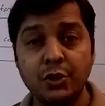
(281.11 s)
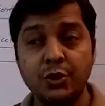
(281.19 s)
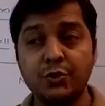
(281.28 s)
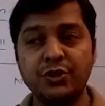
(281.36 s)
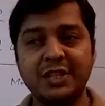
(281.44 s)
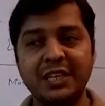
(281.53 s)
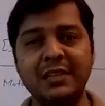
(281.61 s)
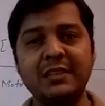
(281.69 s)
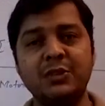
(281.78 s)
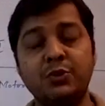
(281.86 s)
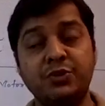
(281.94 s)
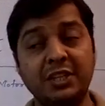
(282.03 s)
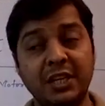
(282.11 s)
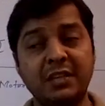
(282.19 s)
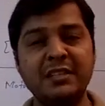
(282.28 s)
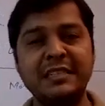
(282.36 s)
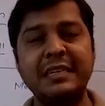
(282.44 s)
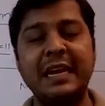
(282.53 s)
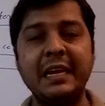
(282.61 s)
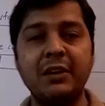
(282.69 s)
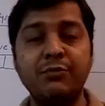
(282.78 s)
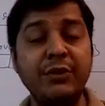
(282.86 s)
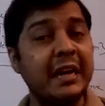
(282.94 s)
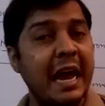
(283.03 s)
To see the
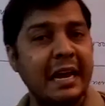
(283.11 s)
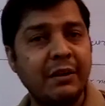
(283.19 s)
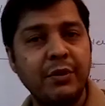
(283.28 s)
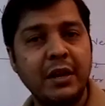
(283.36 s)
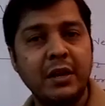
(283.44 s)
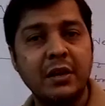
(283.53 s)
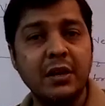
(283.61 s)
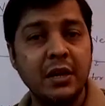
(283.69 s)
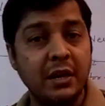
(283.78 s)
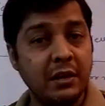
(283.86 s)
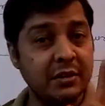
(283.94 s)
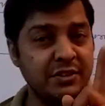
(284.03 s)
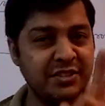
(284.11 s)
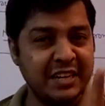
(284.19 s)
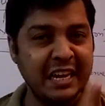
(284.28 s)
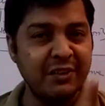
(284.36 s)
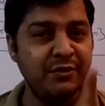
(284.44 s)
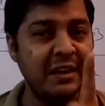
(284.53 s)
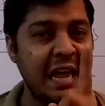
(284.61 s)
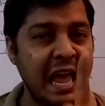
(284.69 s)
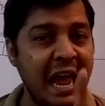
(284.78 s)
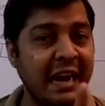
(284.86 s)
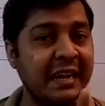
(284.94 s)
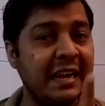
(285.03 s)
snake, we ran away. Here snake will
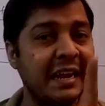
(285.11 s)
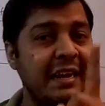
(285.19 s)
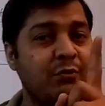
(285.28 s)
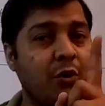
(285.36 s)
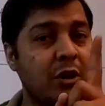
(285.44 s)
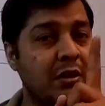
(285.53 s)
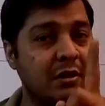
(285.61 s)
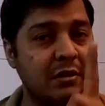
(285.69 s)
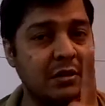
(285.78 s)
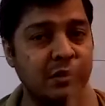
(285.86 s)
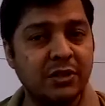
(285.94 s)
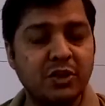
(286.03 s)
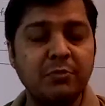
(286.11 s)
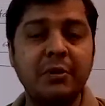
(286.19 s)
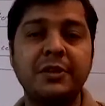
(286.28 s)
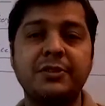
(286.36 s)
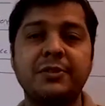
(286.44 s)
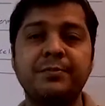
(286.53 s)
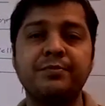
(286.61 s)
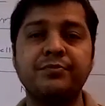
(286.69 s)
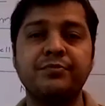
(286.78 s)
act like what? Stimulus.